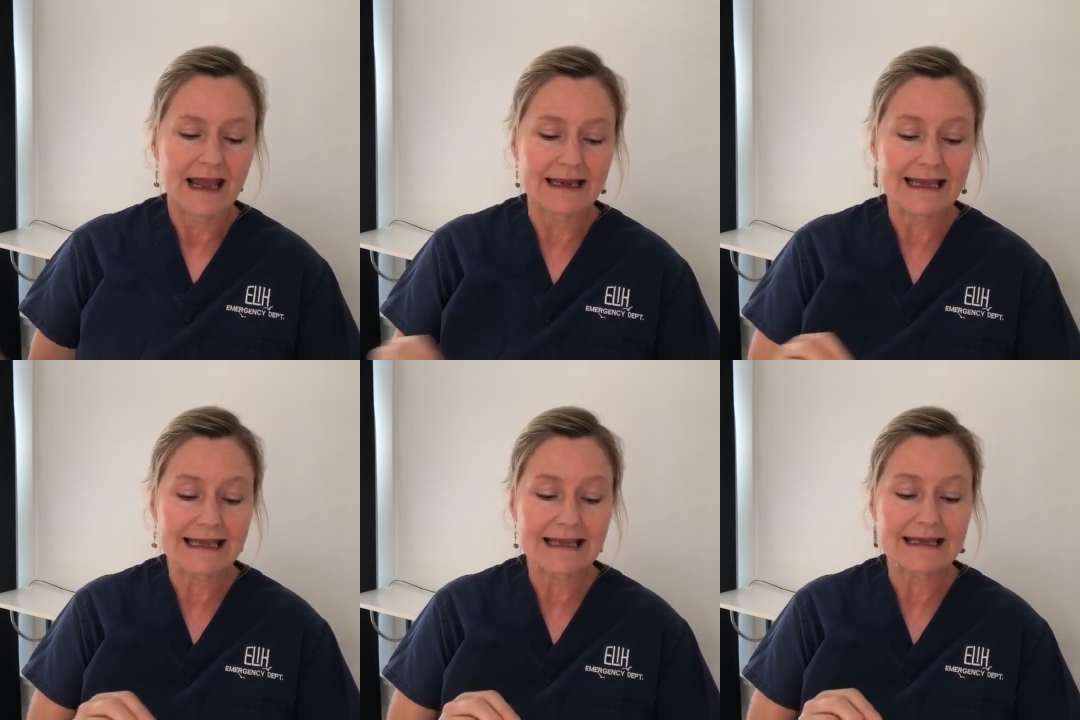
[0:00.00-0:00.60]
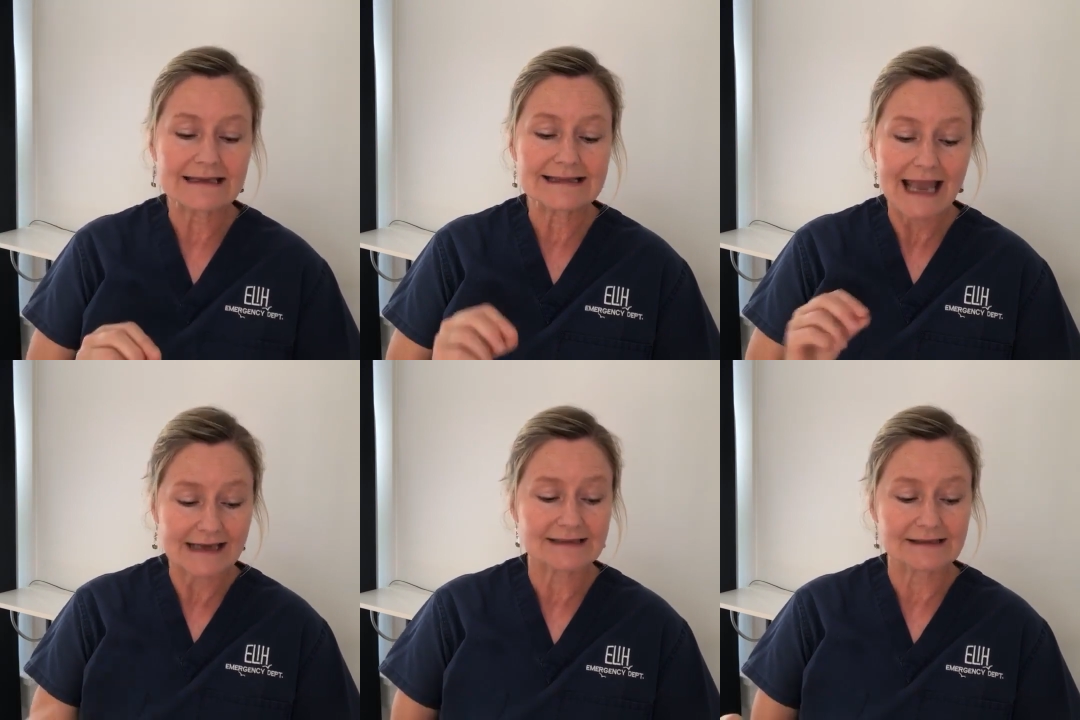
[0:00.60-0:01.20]
And he is
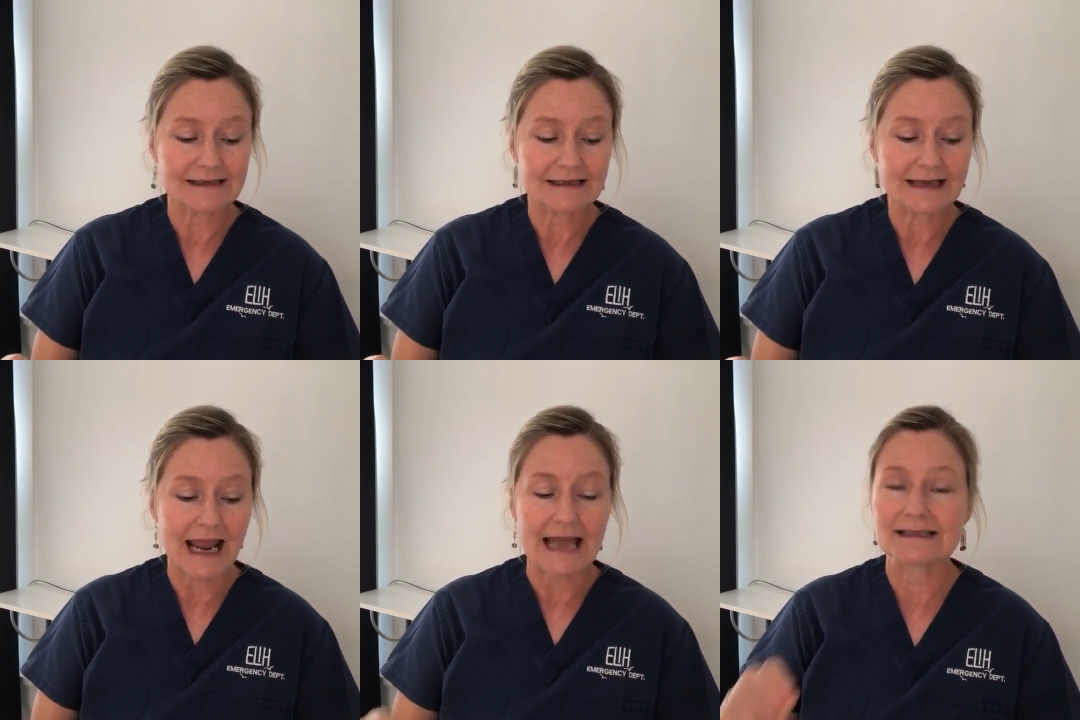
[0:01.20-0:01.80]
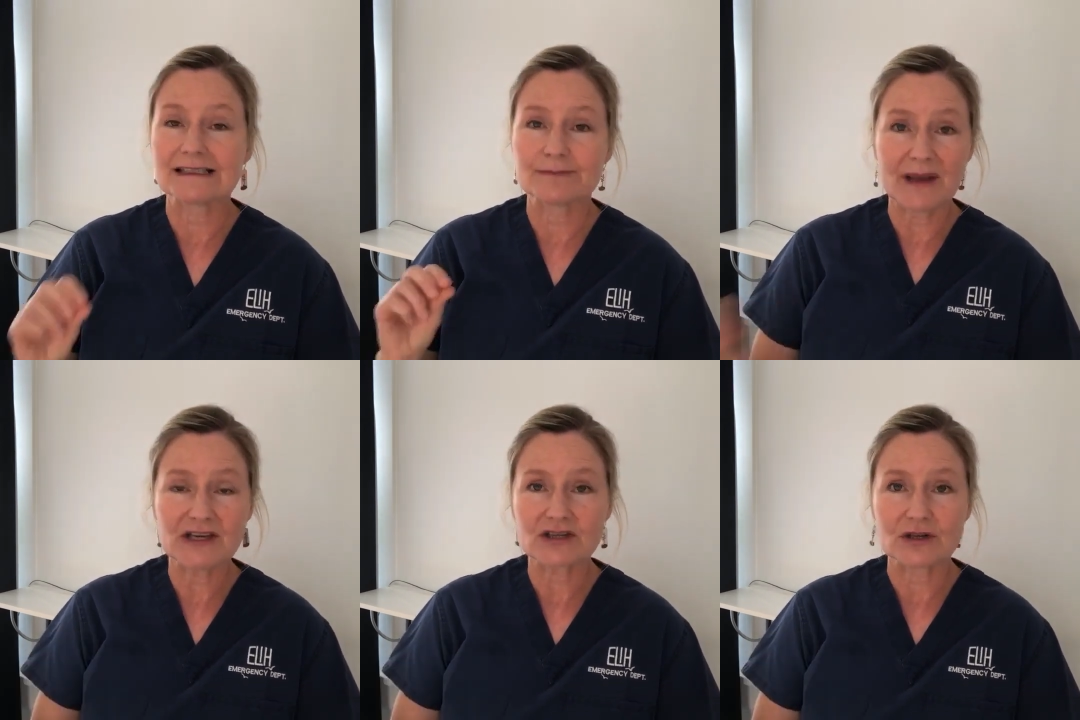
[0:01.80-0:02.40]
excellent at
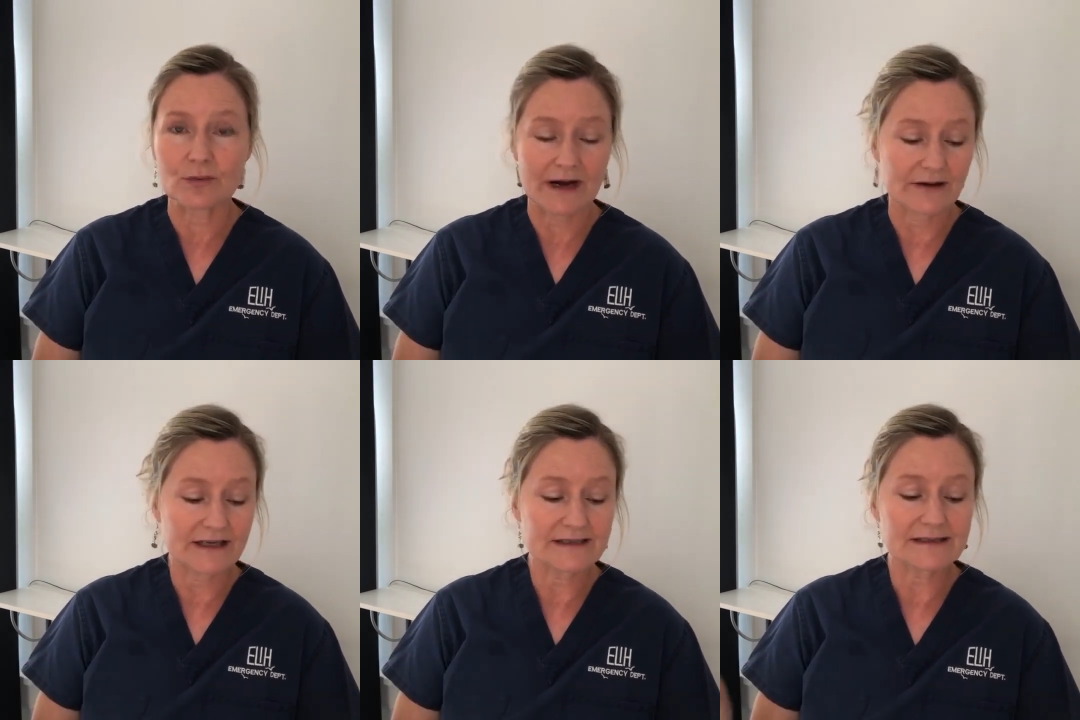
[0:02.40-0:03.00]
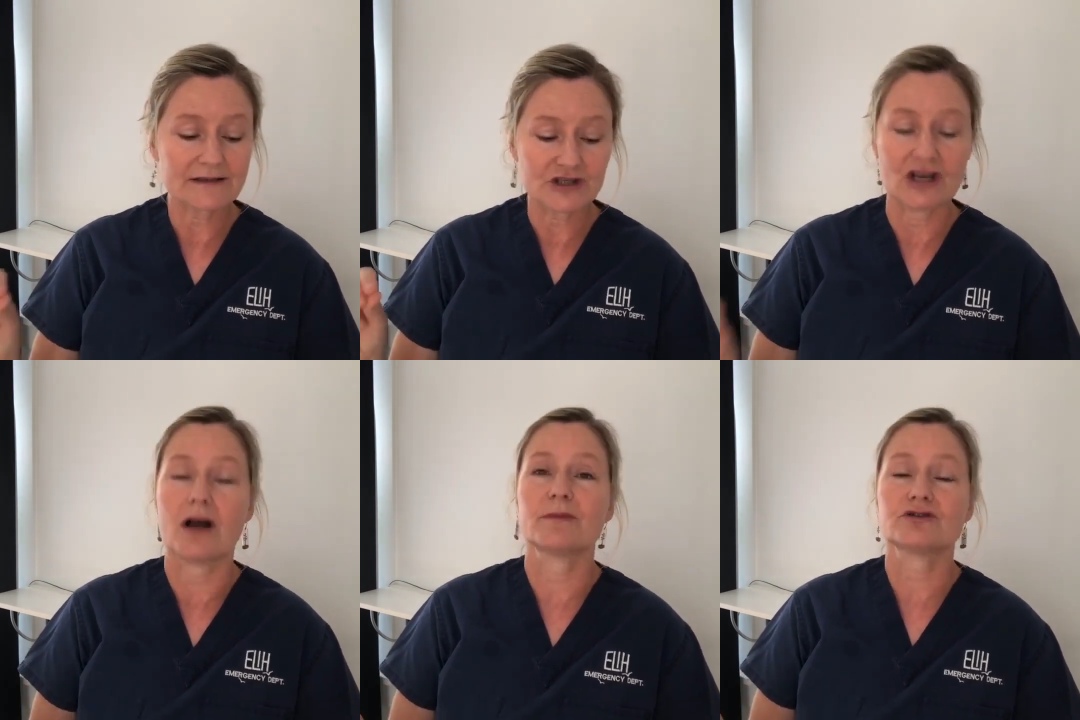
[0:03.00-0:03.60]
spatial awareness,
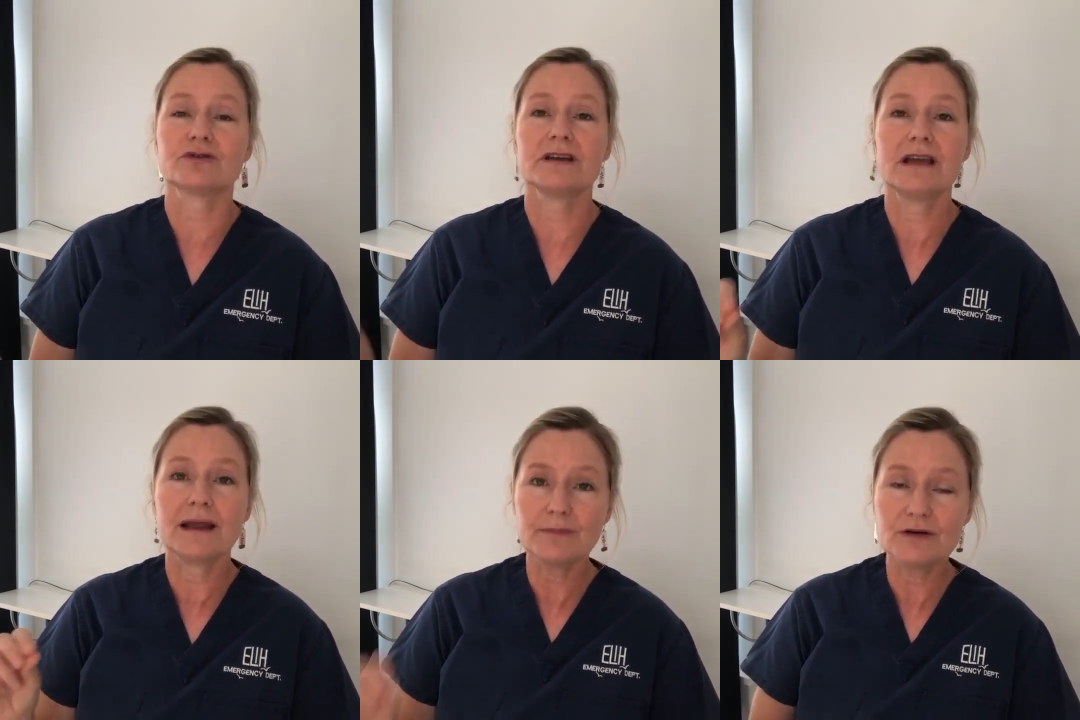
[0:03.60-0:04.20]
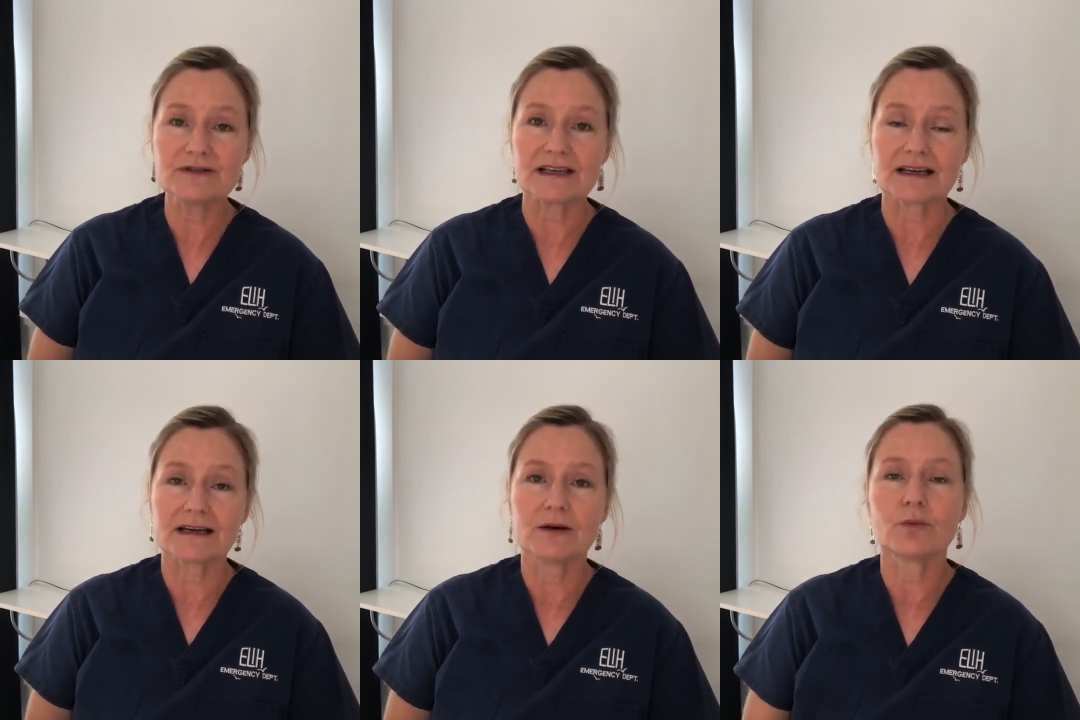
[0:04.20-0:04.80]
geometry, and
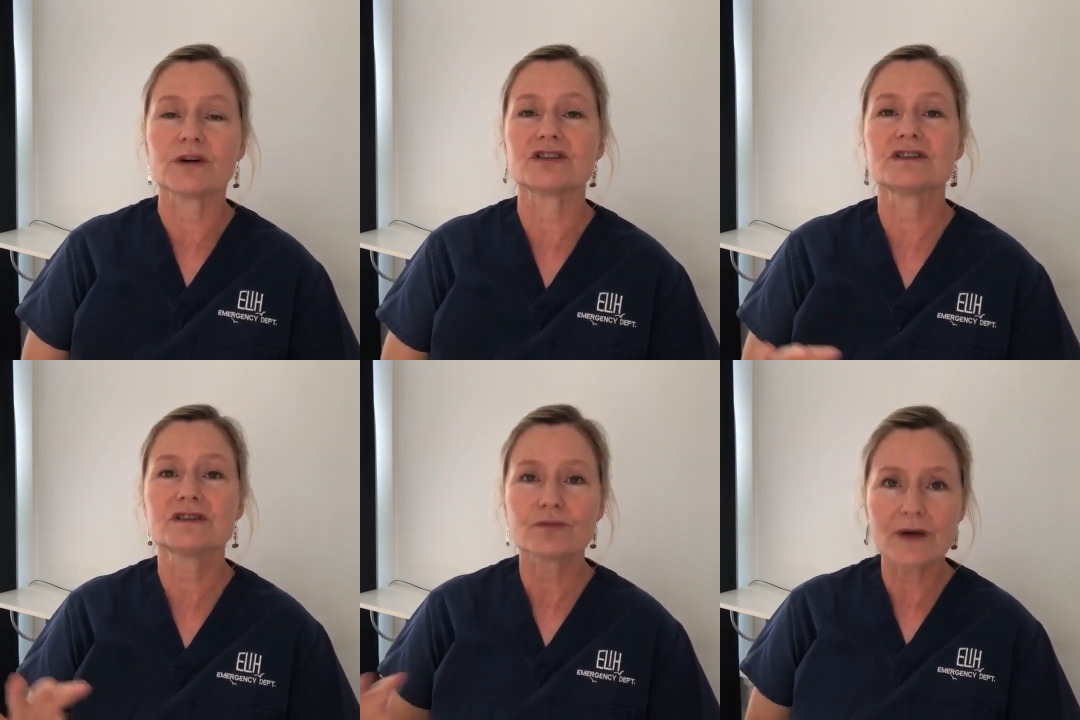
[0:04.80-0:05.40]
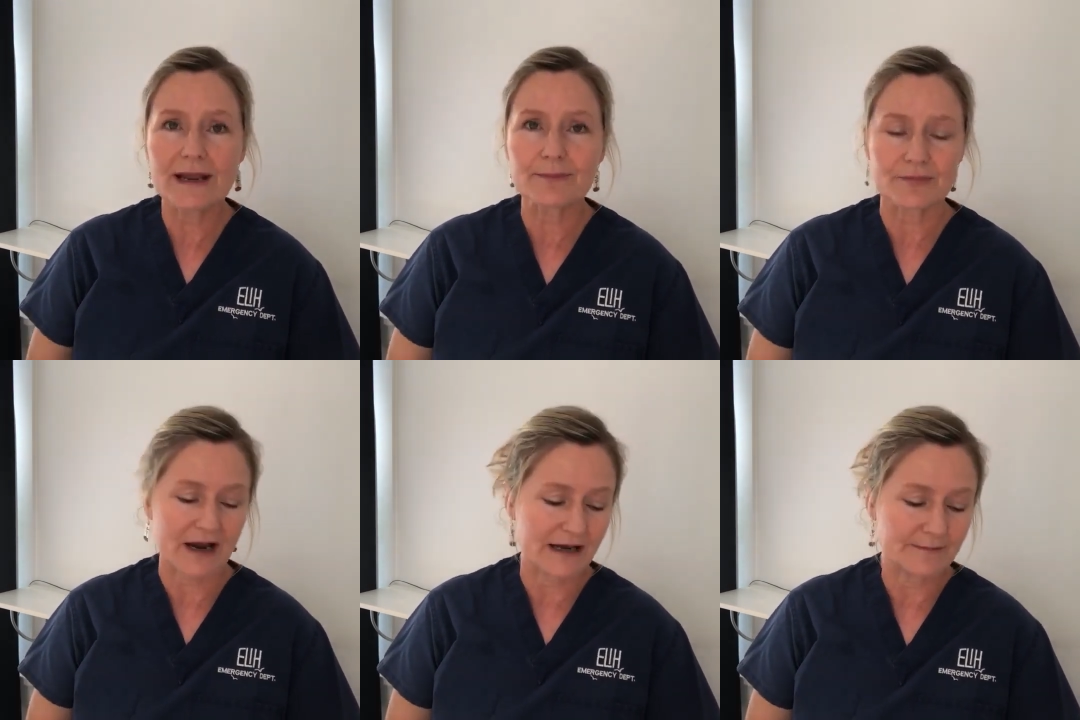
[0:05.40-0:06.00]
music, which is right
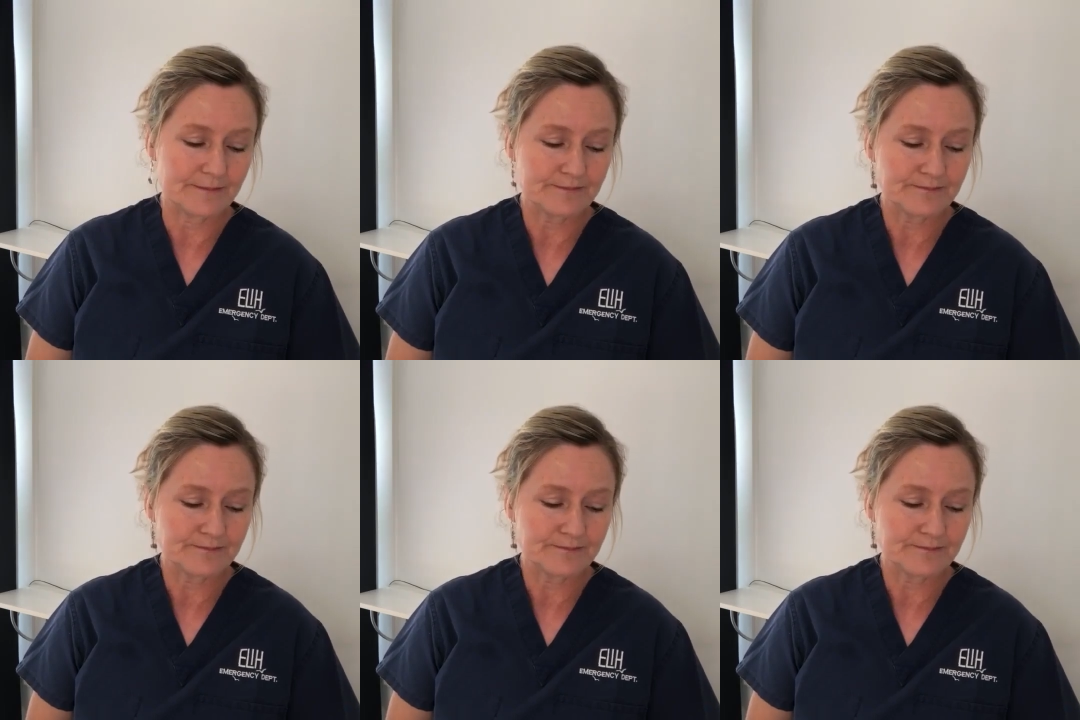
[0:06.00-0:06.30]
brain.